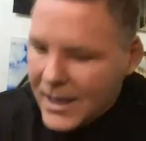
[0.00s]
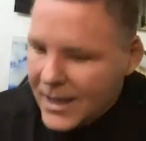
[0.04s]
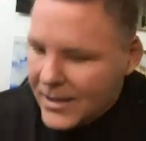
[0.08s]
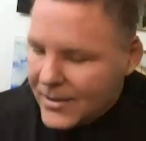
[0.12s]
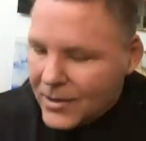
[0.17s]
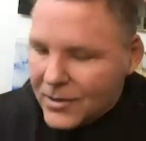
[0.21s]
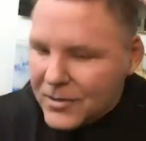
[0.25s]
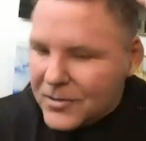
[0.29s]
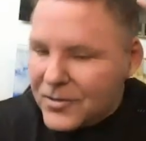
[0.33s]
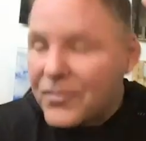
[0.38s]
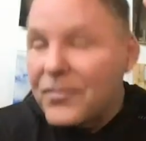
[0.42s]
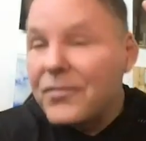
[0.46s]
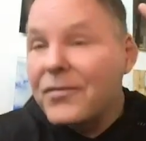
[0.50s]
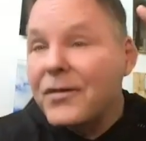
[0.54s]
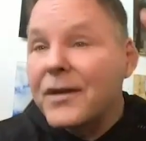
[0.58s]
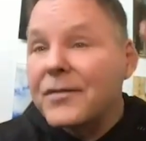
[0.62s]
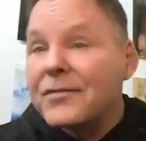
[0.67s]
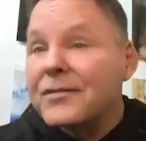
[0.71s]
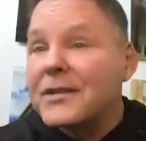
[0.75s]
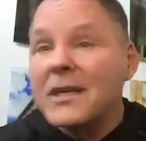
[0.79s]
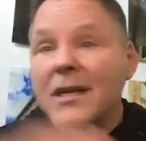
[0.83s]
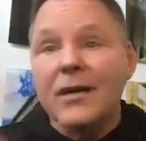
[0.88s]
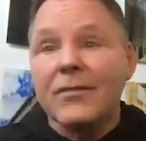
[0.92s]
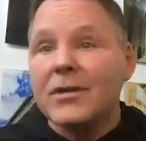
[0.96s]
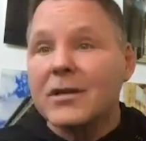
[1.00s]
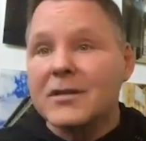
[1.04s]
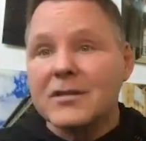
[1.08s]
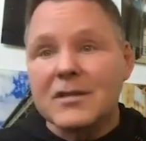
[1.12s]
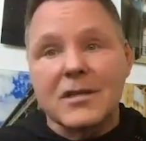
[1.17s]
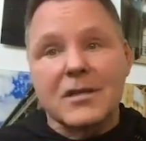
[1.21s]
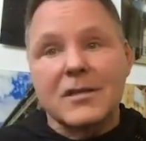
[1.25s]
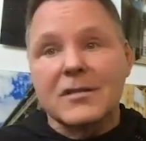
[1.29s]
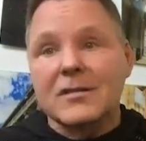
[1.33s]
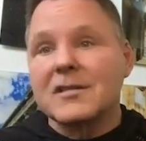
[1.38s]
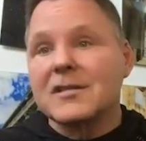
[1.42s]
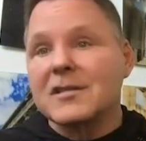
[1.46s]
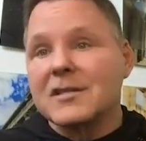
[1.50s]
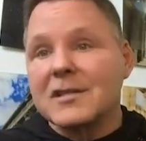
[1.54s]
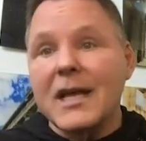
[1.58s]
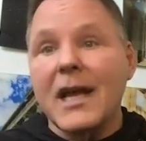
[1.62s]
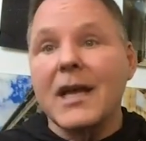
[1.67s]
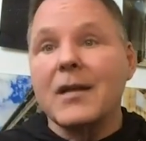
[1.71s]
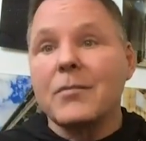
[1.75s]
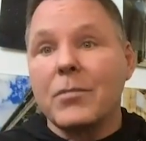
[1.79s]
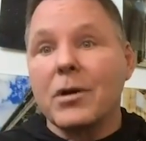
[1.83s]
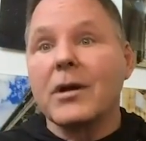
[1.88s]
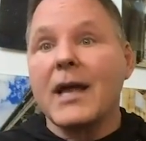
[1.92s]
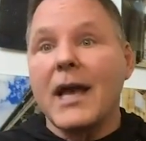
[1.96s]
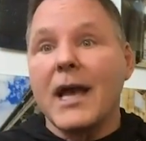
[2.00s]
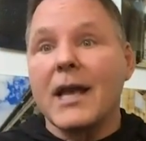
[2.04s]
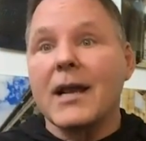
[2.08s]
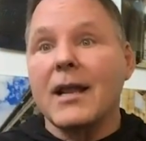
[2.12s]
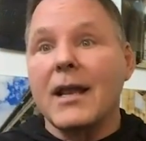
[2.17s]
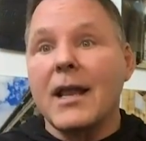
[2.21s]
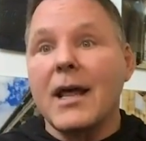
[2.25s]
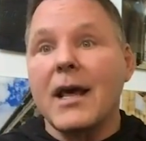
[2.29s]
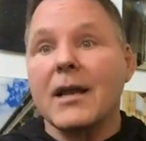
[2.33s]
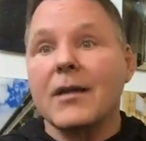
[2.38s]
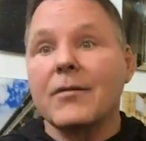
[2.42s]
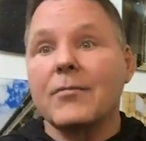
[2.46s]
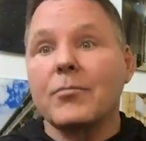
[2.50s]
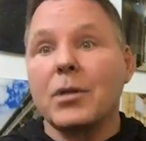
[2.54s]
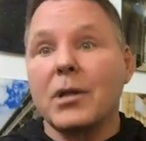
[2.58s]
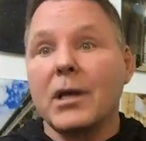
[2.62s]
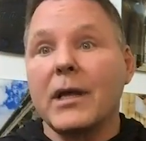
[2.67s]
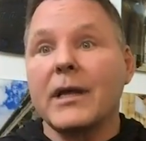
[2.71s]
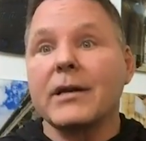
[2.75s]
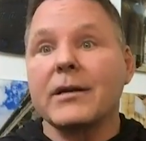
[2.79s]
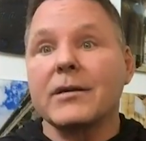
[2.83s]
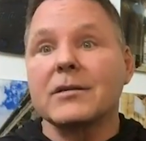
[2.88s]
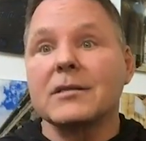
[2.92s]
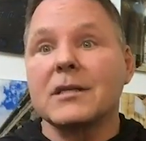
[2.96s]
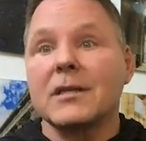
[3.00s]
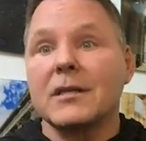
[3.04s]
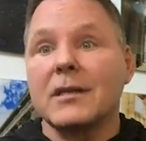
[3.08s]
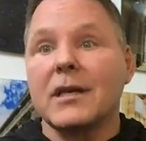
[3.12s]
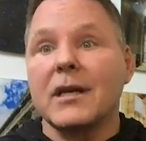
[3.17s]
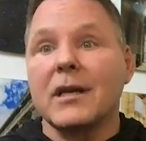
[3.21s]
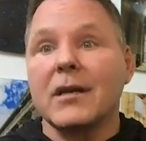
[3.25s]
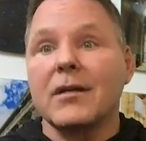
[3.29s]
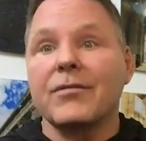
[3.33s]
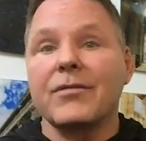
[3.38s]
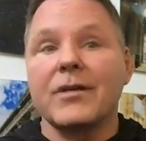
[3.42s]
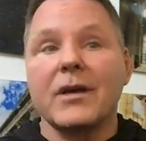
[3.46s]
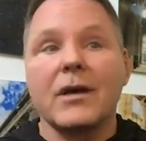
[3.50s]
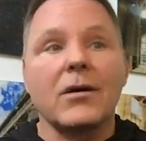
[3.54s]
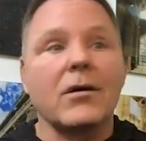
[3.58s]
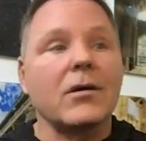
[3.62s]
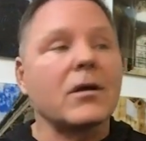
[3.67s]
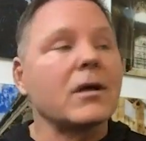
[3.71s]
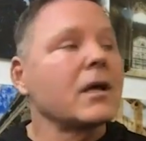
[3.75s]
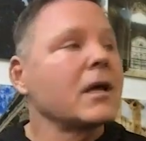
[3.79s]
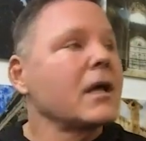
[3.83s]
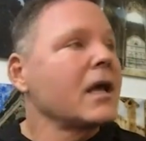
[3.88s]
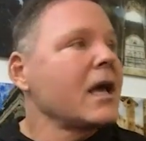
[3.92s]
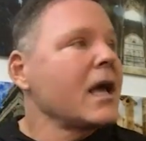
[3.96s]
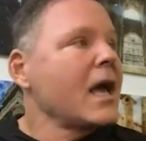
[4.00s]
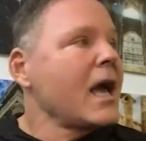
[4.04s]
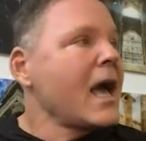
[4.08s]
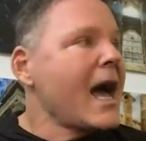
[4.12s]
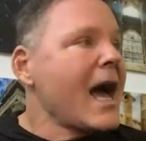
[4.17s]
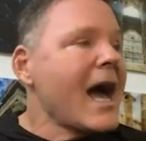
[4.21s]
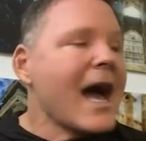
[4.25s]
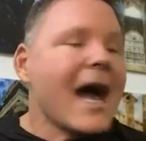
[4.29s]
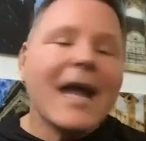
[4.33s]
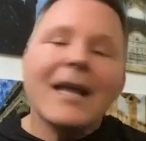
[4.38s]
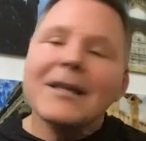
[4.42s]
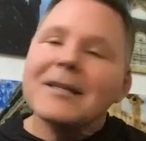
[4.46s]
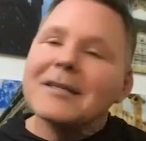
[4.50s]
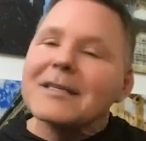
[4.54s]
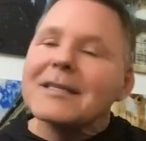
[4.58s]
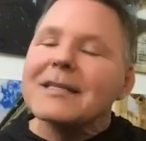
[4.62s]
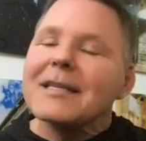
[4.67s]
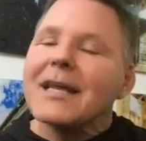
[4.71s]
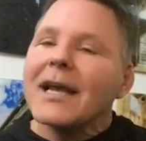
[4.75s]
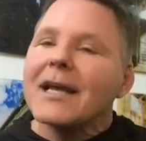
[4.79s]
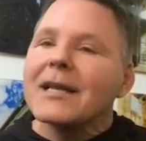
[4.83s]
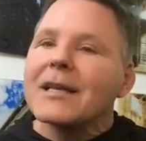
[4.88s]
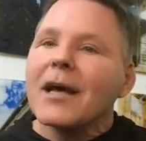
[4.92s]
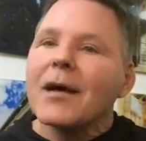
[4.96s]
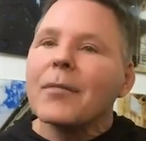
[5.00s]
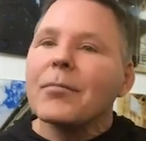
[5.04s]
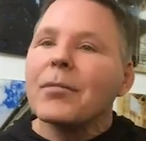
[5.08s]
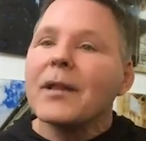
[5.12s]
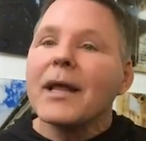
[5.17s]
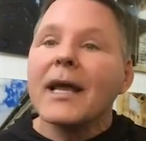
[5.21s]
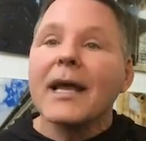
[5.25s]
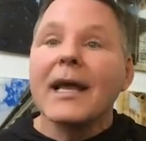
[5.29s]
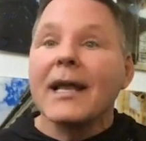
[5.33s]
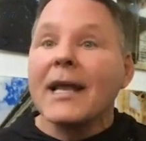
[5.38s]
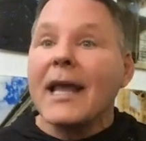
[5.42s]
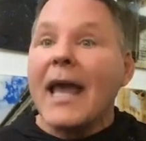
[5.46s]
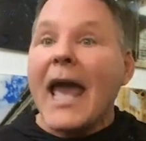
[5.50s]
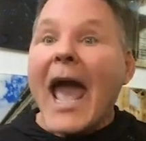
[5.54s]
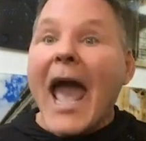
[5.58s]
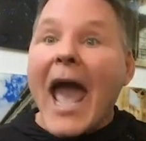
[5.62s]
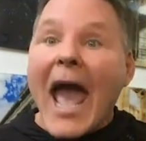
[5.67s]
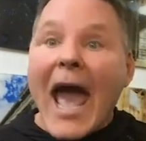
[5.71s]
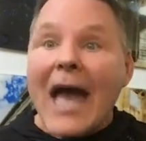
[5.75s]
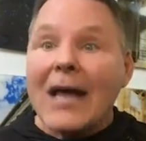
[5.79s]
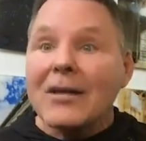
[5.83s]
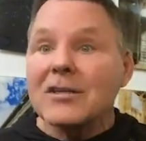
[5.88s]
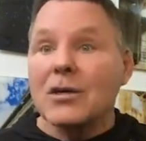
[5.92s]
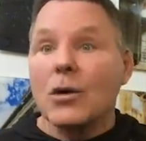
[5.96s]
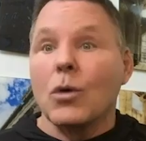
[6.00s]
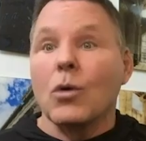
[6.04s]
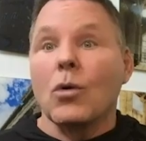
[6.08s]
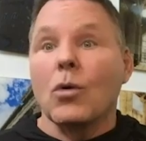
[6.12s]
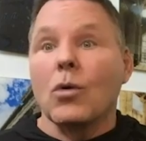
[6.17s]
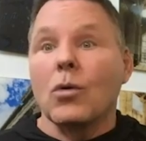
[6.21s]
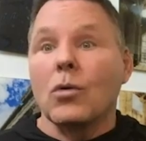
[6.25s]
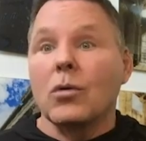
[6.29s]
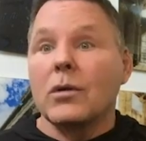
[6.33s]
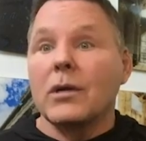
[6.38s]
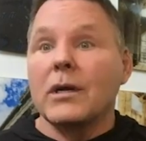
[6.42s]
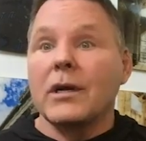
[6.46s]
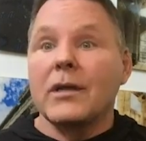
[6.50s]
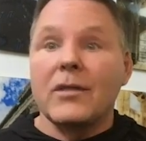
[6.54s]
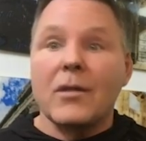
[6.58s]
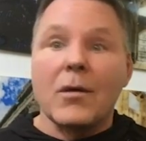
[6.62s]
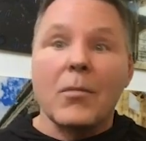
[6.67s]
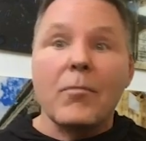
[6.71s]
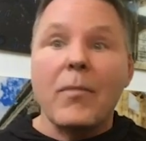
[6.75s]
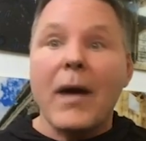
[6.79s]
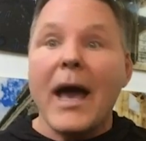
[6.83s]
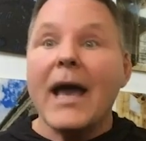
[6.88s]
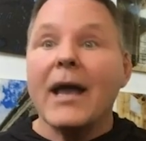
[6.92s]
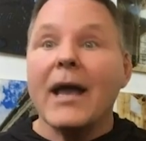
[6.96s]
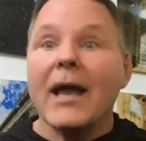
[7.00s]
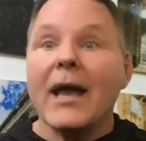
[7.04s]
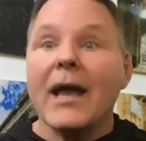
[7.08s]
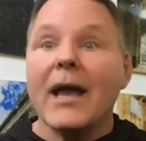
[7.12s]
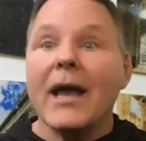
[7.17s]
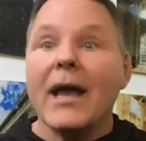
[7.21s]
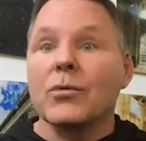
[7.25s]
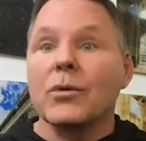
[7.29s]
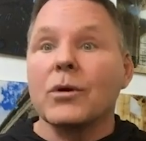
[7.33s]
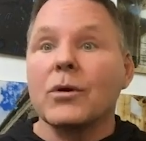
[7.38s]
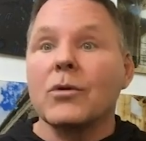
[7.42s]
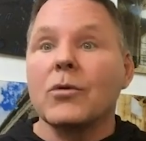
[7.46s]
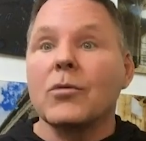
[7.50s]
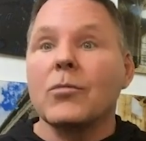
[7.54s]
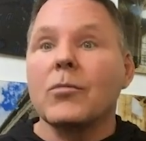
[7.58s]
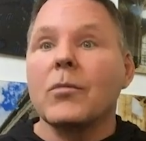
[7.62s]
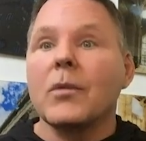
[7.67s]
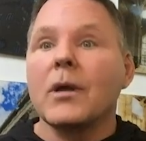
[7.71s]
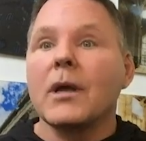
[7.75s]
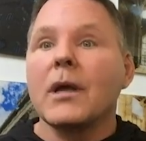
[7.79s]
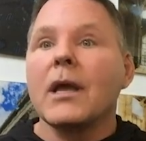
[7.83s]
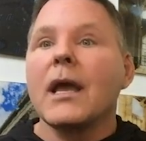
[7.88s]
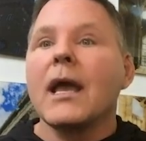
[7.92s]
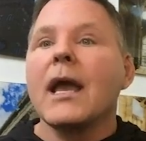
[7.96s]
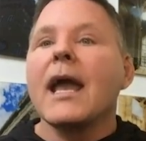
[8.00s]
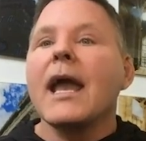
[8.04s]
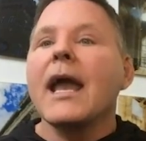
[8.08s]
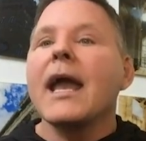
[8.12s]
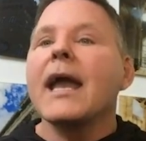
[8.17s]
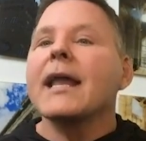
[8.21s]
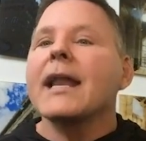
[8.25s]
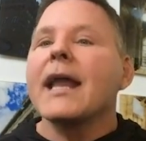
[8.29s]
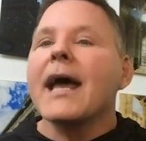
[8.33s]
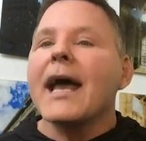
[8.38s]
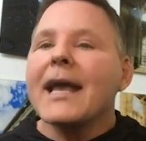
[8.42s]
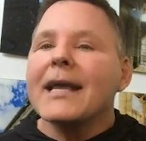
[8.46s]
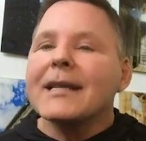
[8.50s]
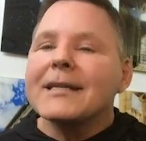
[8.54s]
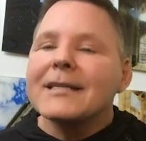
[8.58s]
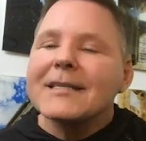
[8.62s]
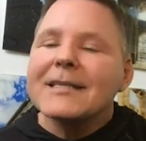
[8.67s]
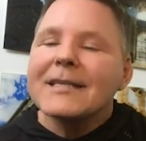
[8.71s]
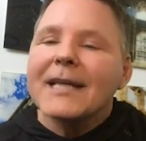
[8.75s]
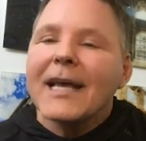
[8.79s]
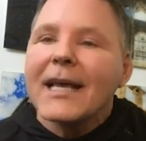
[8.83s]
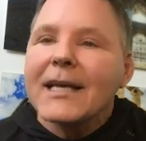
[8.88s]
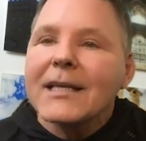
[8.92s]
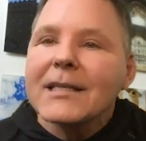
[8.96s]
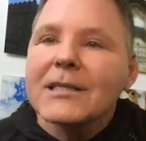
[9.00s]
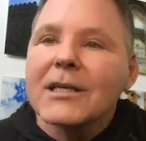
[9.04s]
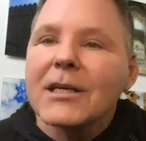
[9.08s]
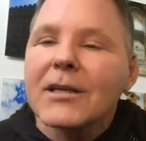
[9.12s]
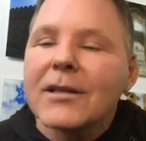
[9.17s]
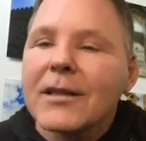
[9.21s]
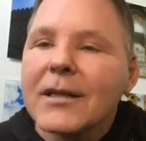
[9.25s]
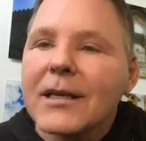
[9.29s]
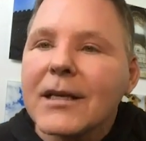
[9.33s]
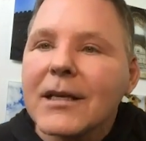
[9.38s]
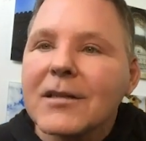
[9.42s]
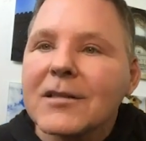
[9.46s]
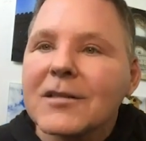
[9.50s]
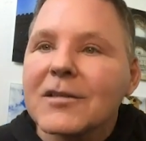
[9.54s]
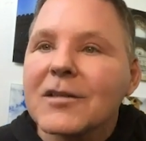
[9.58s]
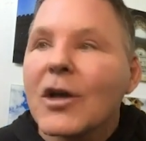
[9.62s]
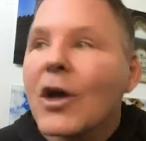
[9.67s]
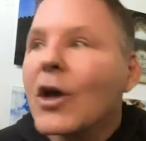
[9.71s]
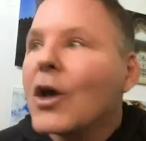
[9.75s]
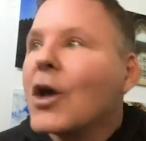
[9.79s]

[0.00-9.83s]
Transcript: There's 50 of us because Steinberg had a lot of players in the NFL. I stand up like an asshole in the back of the room, and I say to these